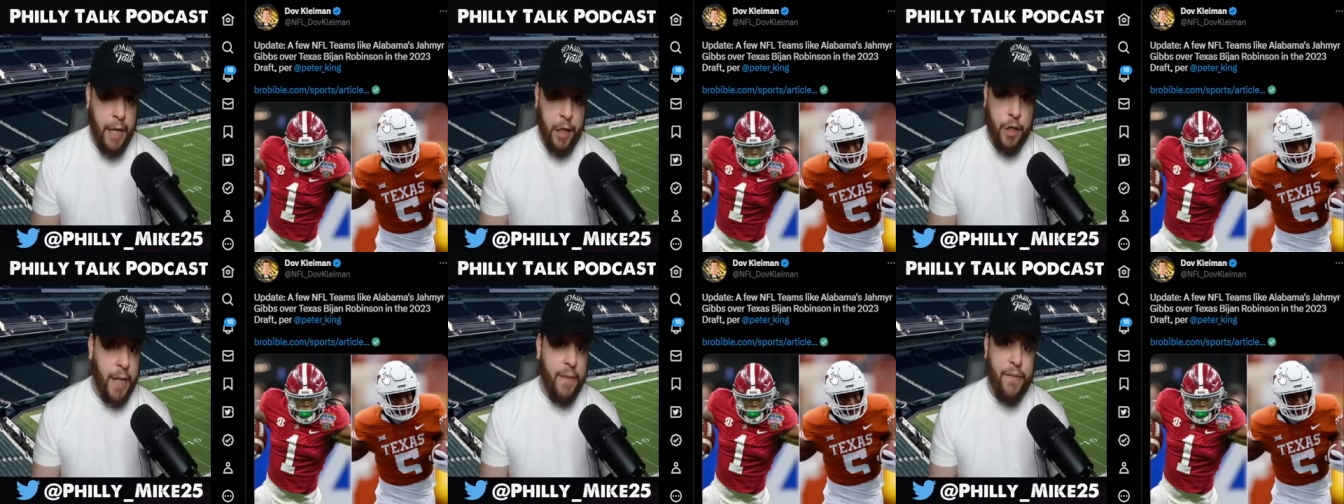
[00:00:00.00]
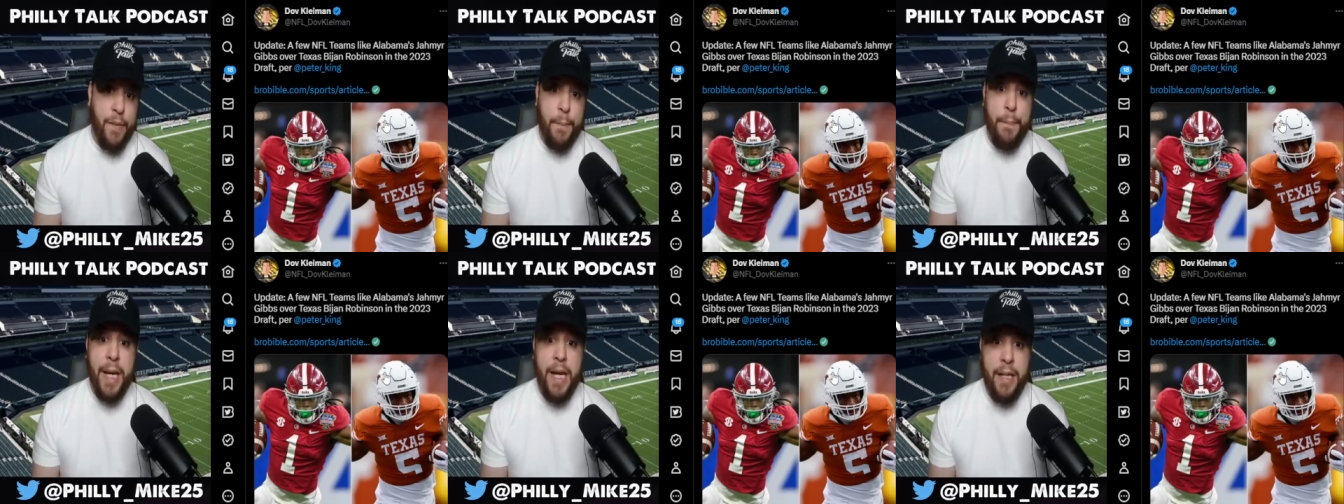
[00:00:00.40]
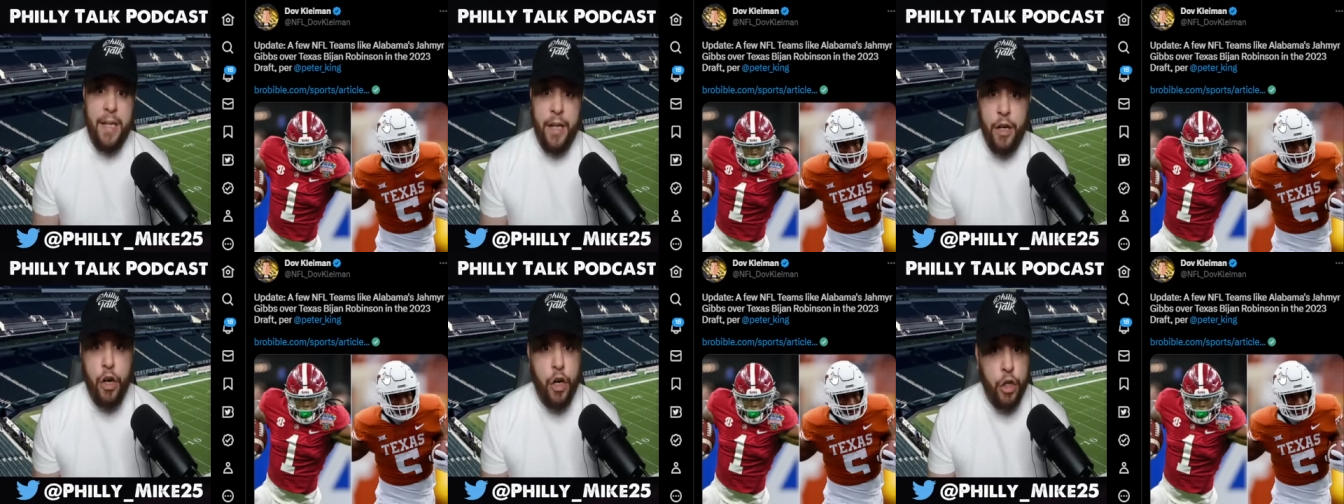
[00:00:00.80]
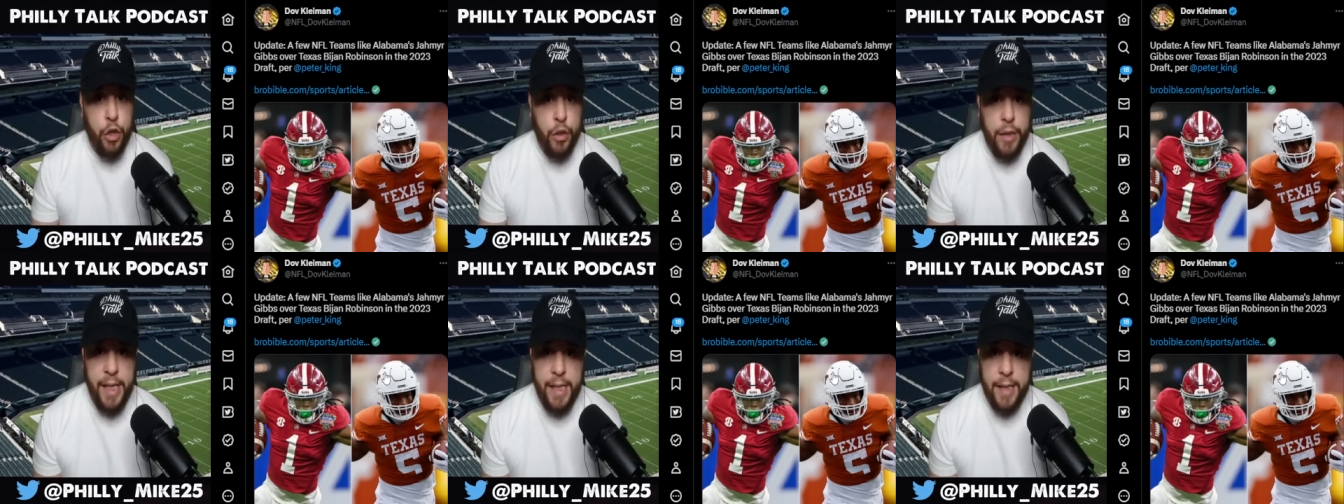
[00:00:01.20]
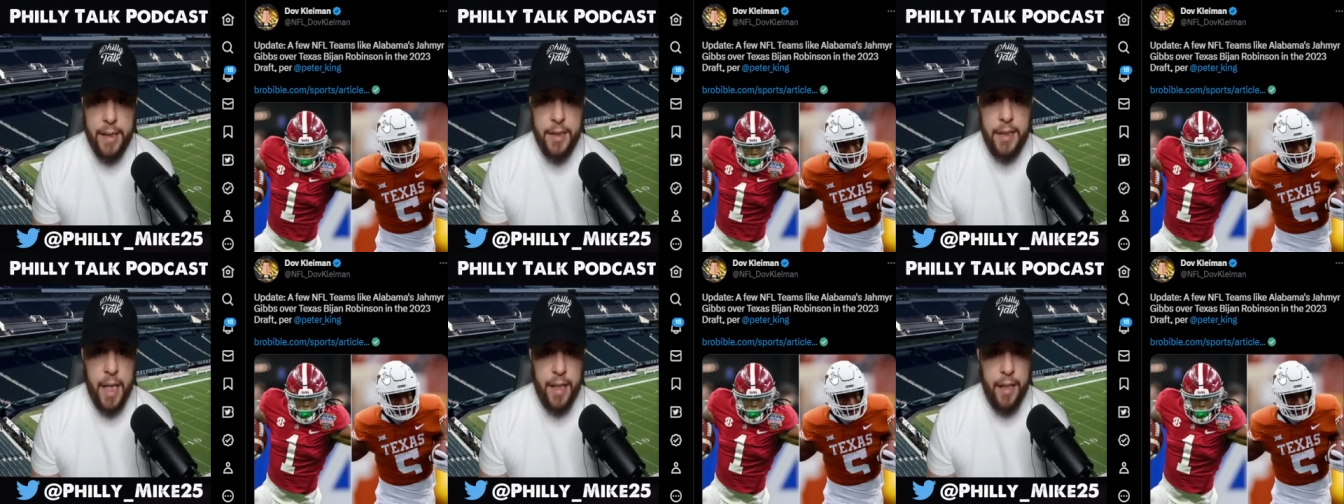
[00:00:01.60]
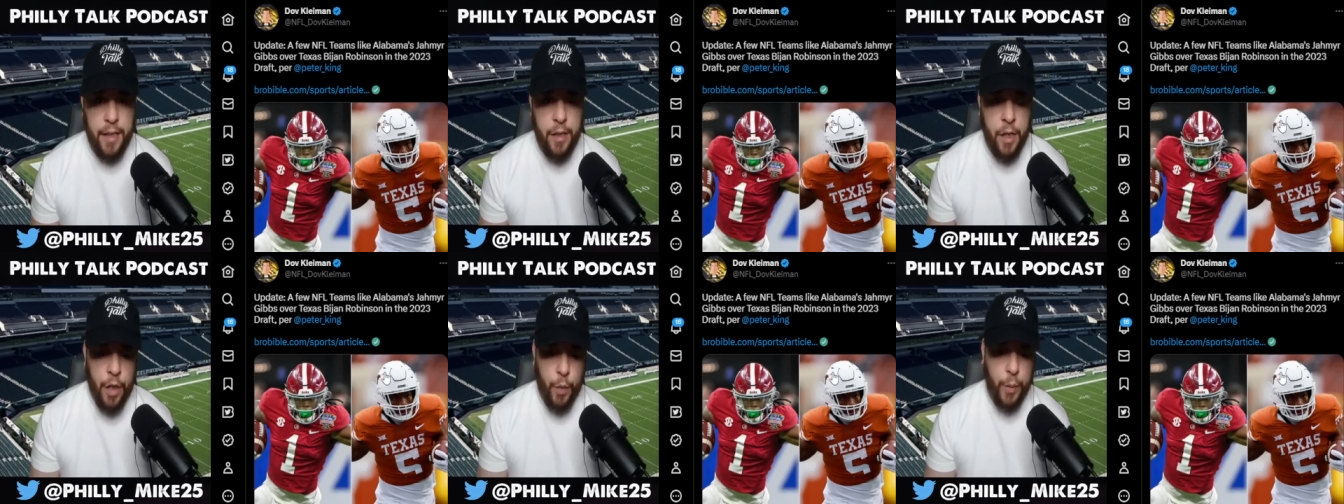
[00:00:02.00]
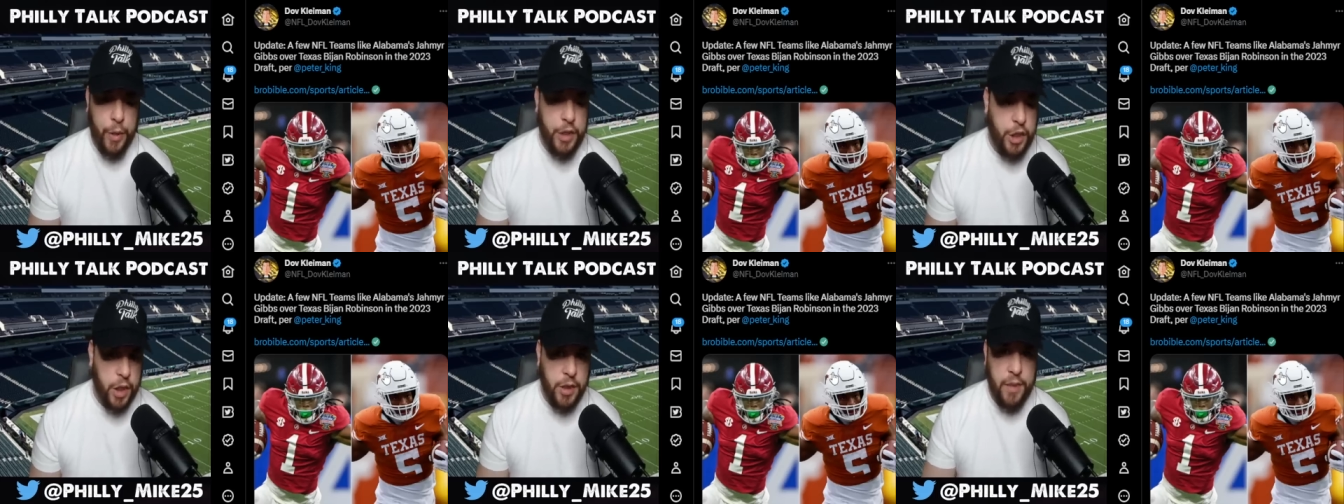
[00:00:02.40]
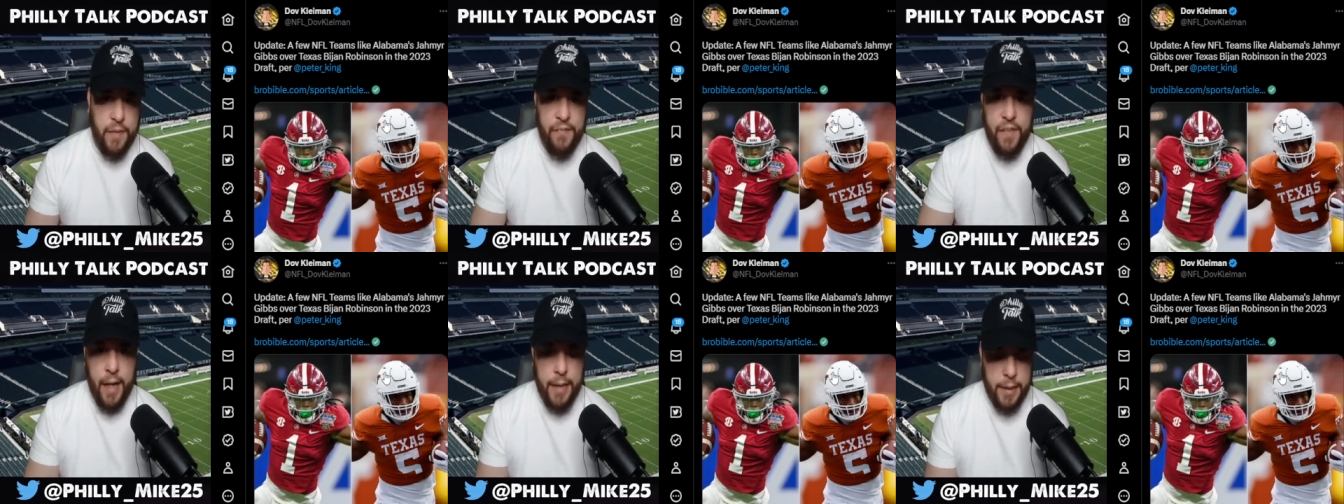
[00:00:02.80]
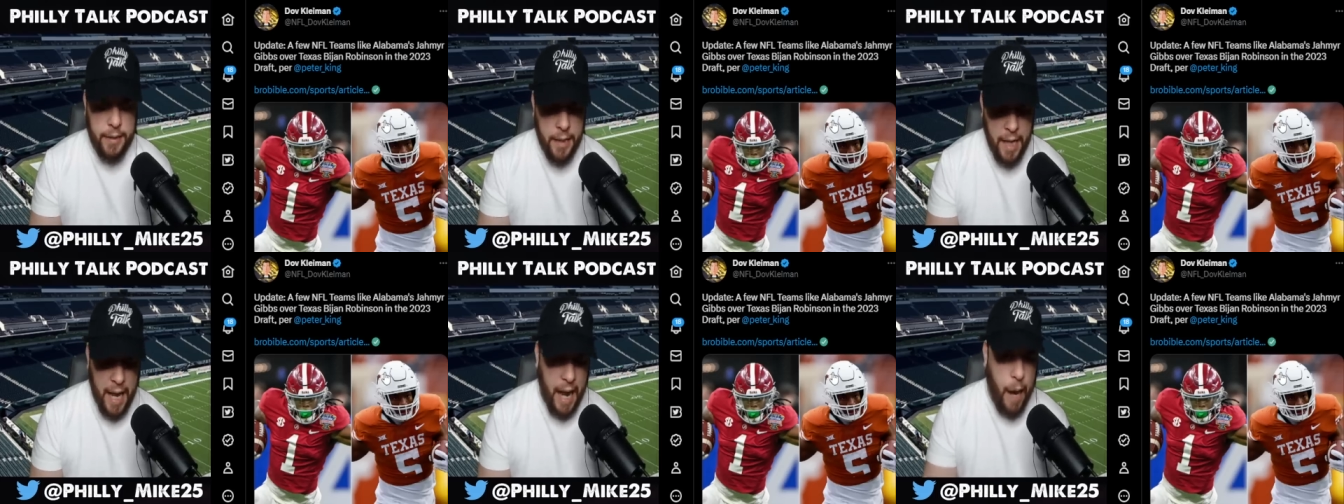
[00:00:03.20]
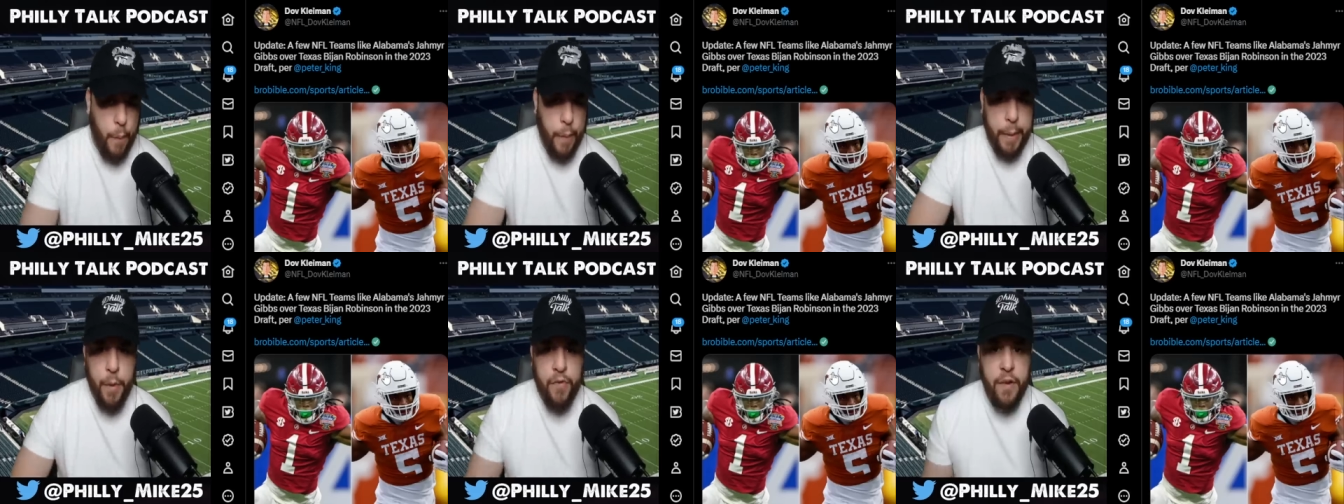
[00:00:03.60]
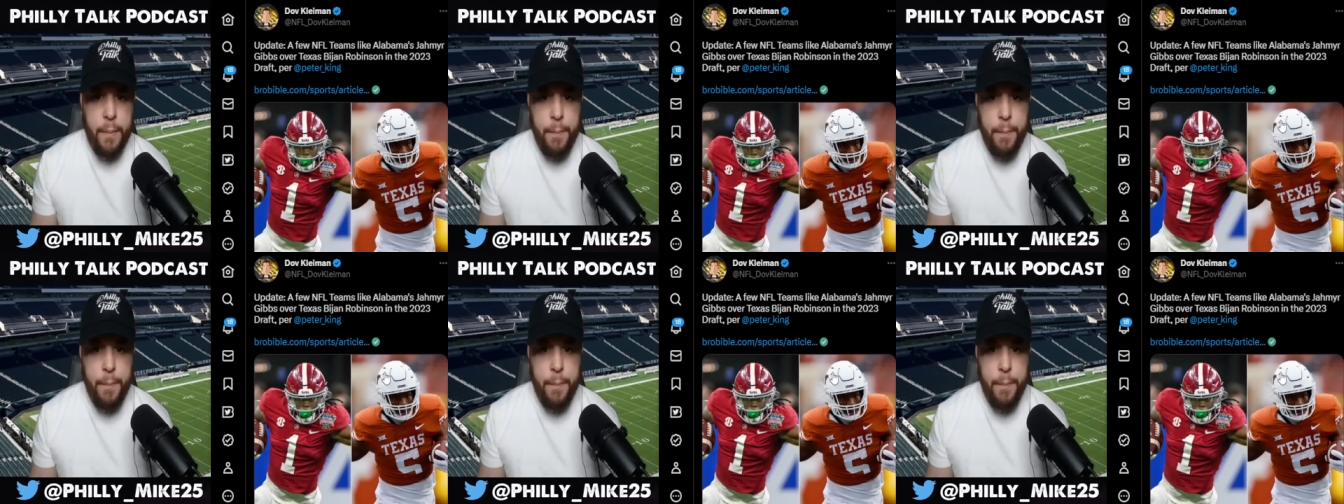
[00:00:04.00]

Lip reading: could even be there early in the second, which justifies how we move him